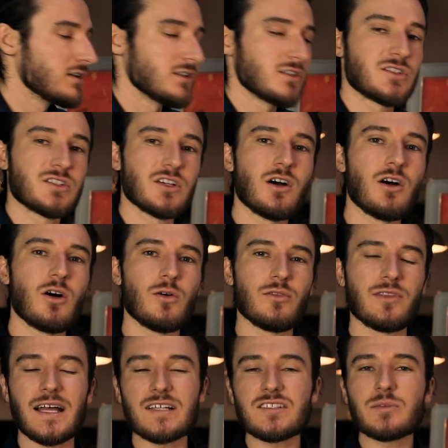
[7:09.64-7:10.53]

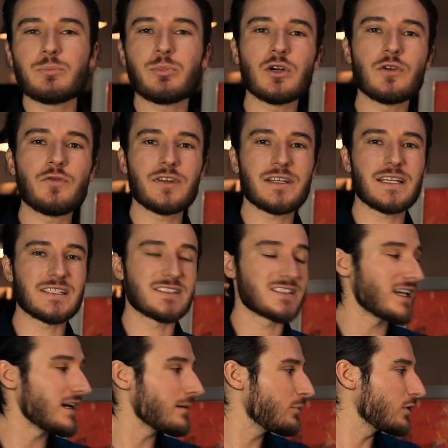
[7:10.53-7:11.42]
So that's a perfect
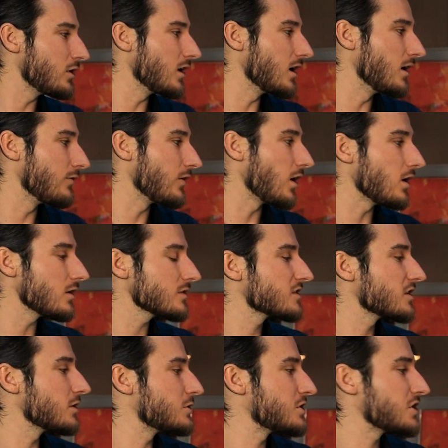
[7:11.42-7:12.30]
example of
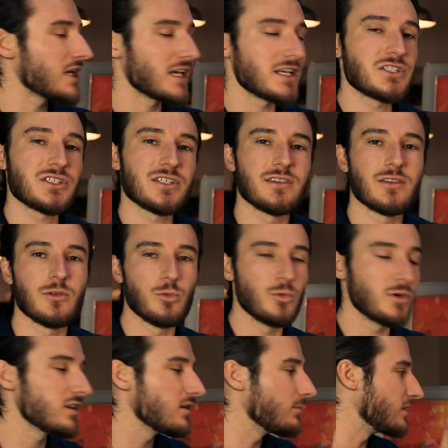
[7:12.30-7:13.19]
also changing the
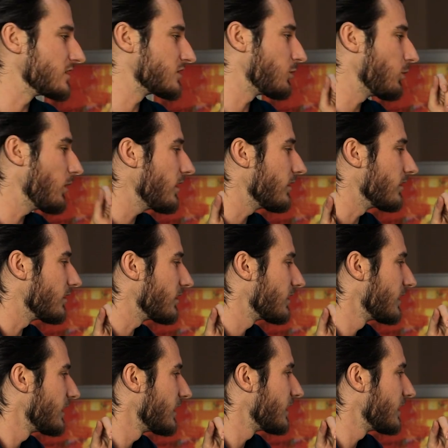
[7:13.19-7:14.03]
rhythm as well.